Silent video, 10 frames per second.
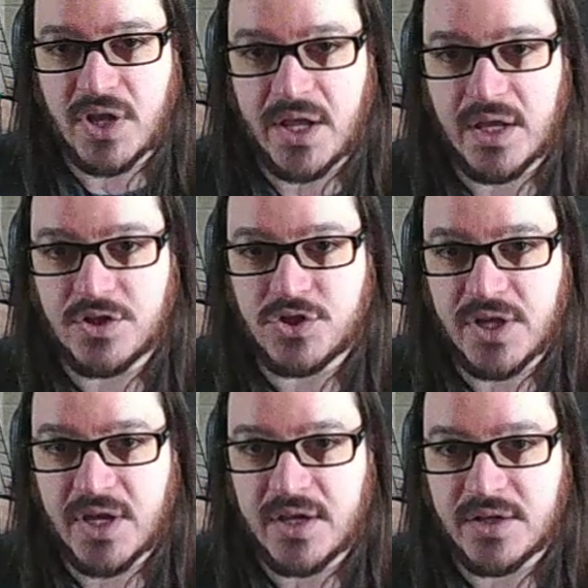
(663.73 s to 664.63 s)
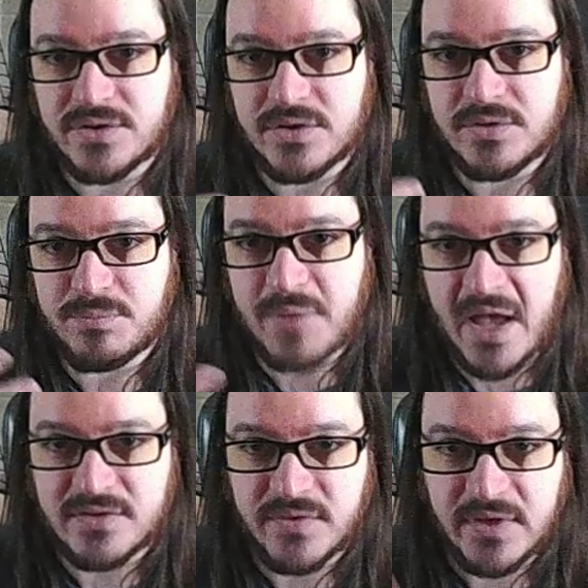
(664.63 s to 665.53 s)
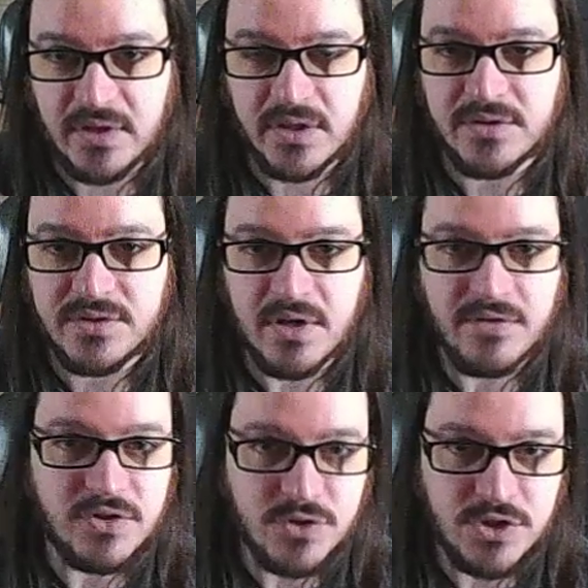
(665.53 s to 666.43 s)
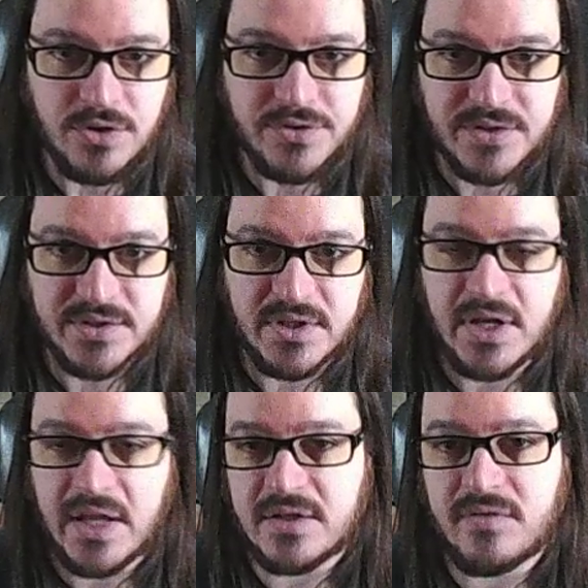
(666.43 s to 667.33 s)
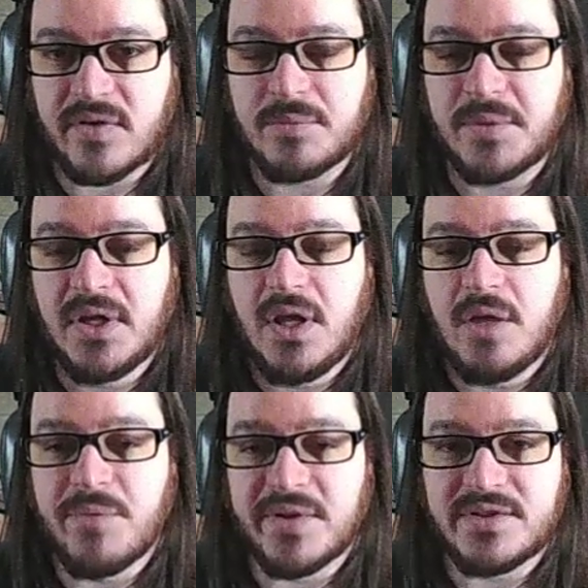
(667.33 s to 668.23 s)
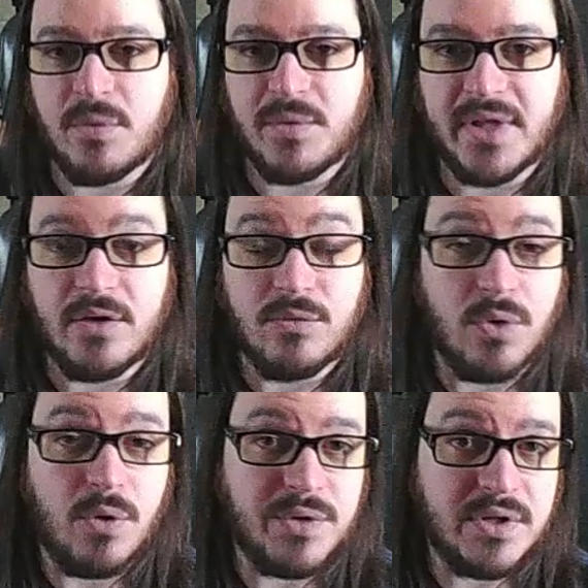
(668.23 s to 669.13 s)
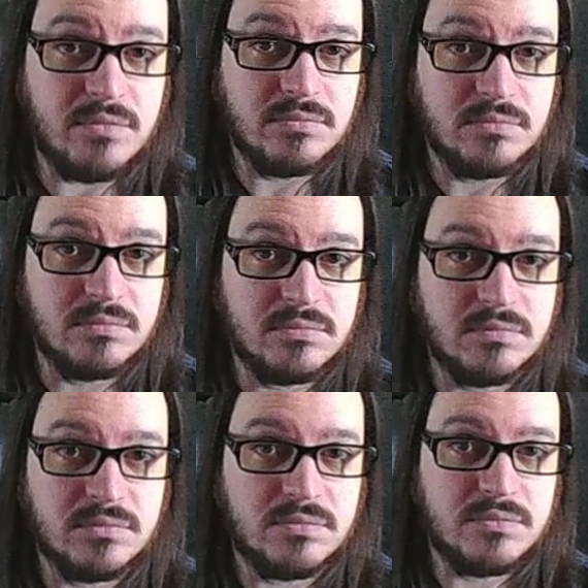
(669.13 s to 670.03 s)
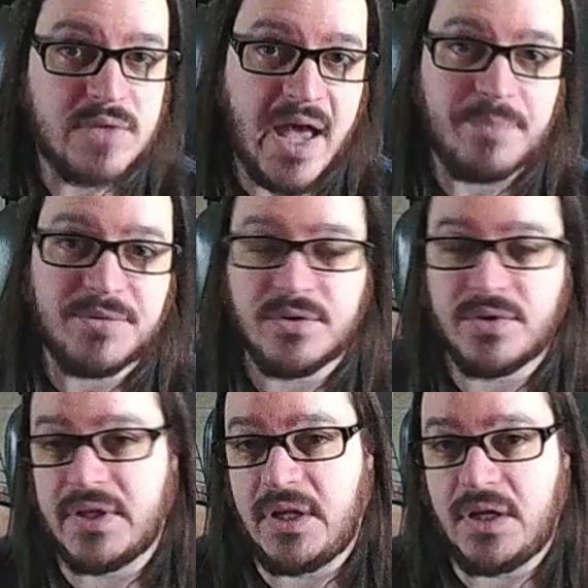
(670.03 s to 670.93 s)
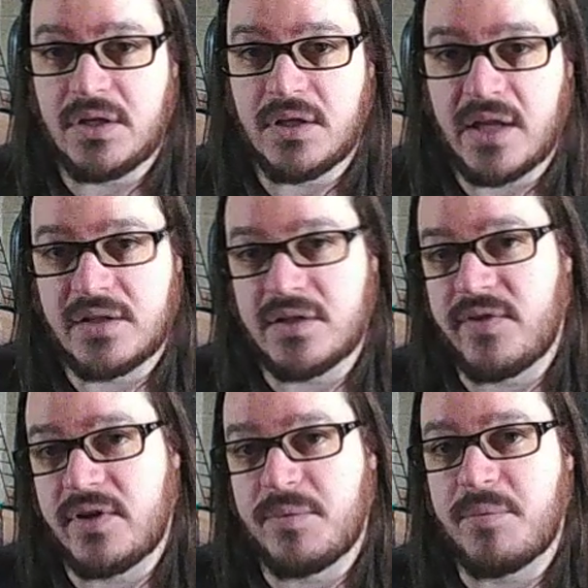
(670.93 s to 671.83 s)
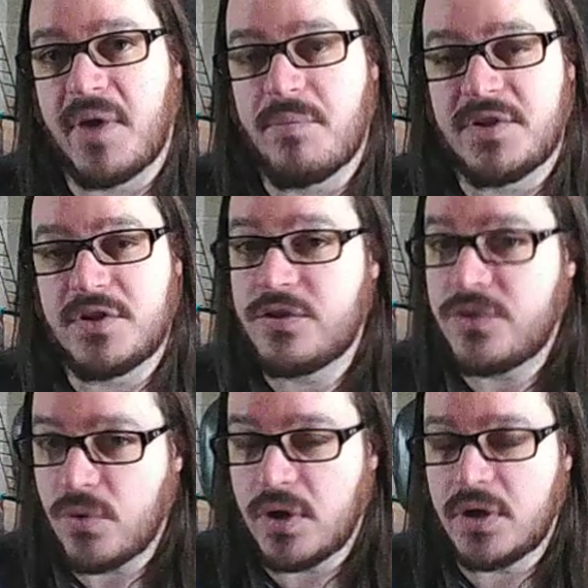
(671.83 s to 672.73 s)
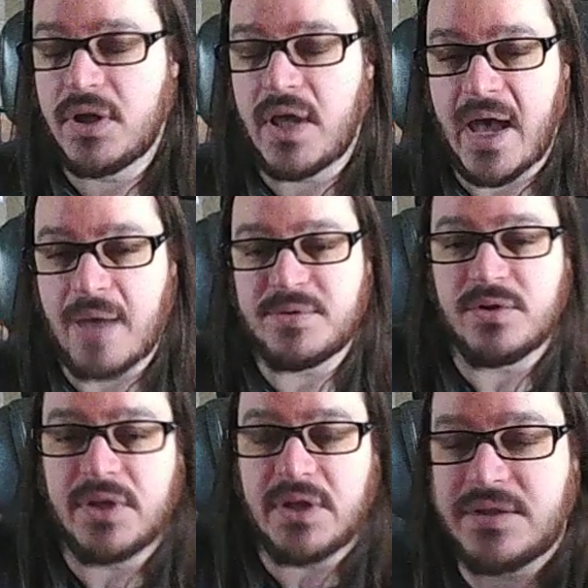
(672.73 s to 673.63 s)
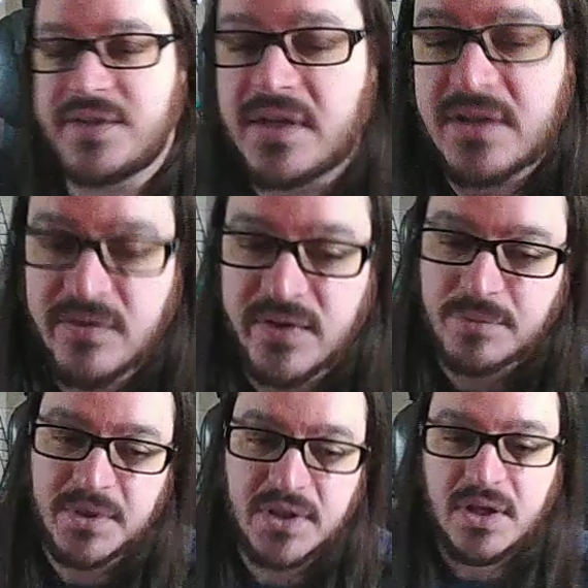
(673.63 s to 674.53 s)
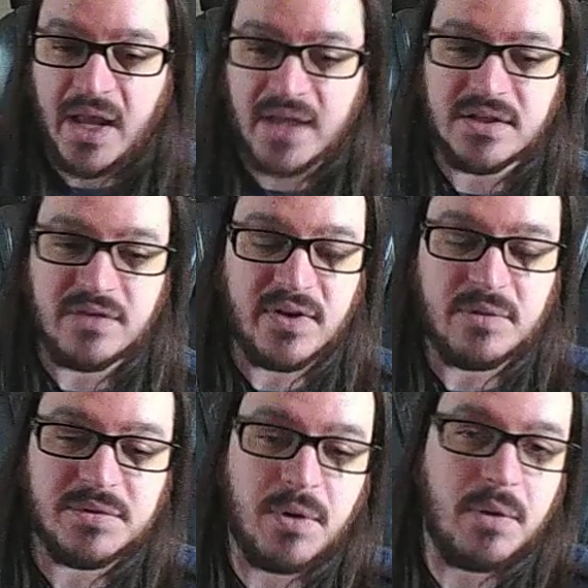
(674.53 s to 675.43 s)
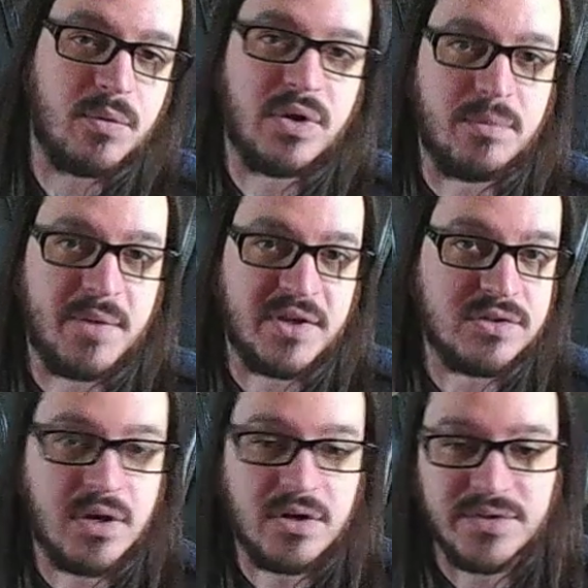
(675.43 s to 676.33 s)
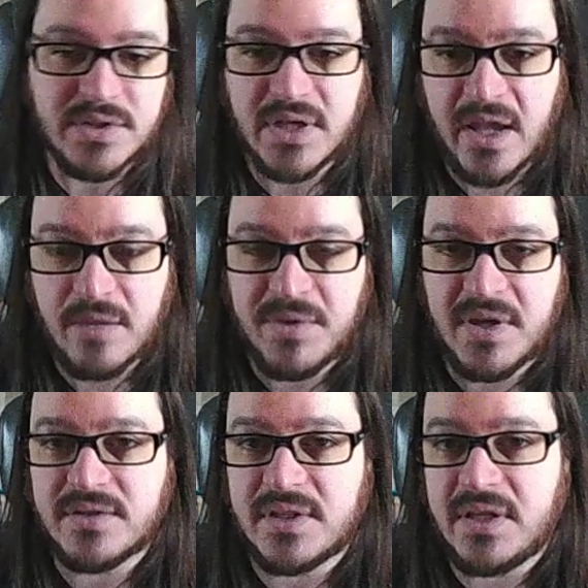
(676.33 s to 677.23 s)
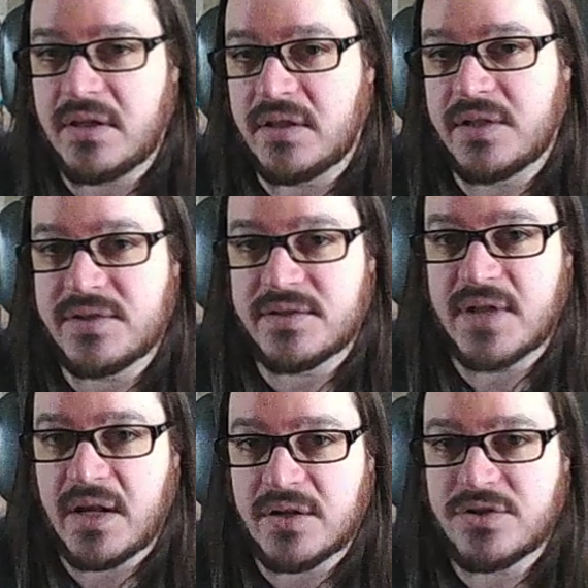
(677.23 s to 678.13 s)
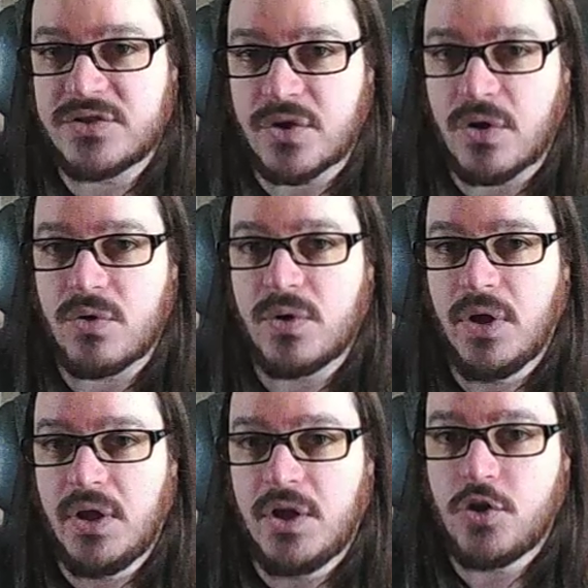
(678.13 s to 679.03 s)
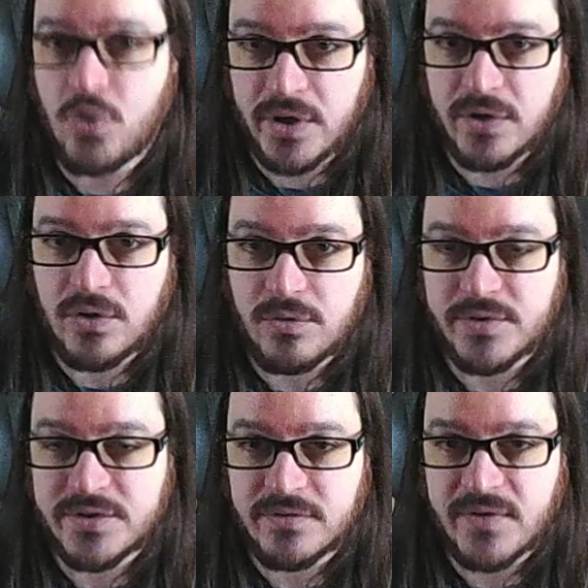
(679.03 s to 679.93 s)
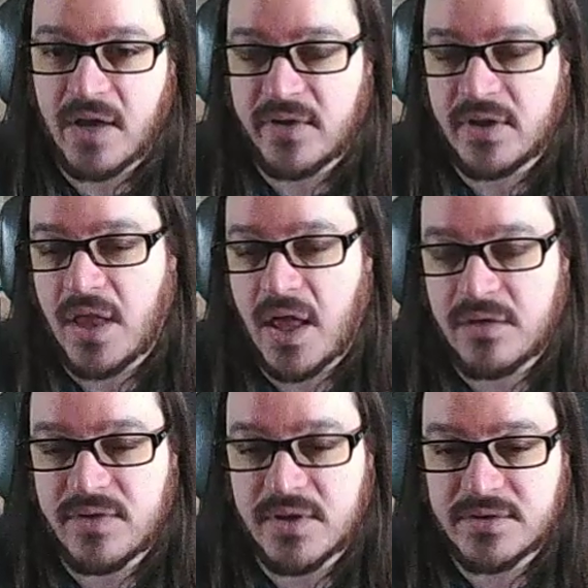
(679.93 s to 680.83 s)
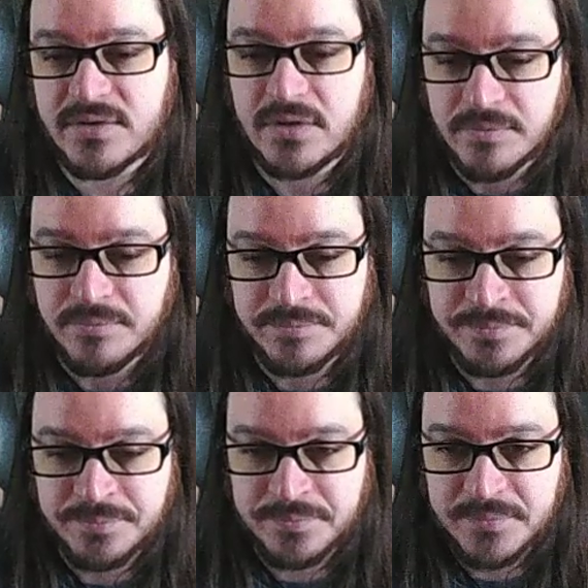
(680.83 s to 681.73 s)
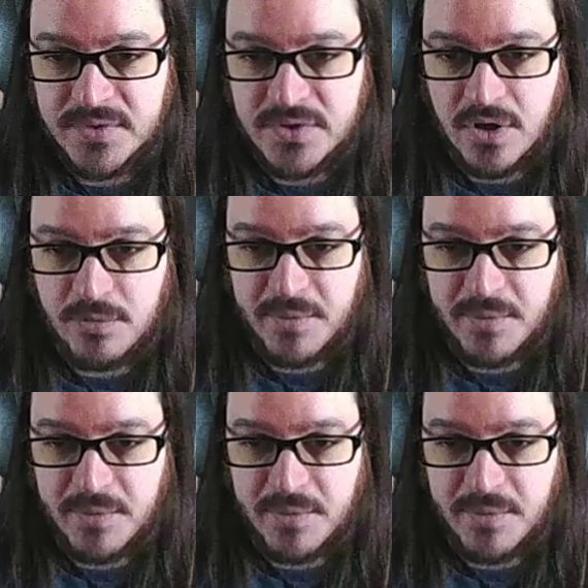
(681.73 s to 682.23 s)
and she has passive healing and stuff, so she also doesn't need anti-venom. But someone like Ronin absolutely need anti-venom, in my opinion. Thor absolutely needs anti-venom. Anti-venom is probably one of the best strikers in the game because of the healing and sustain is so critical for surviving a lot of this. So, but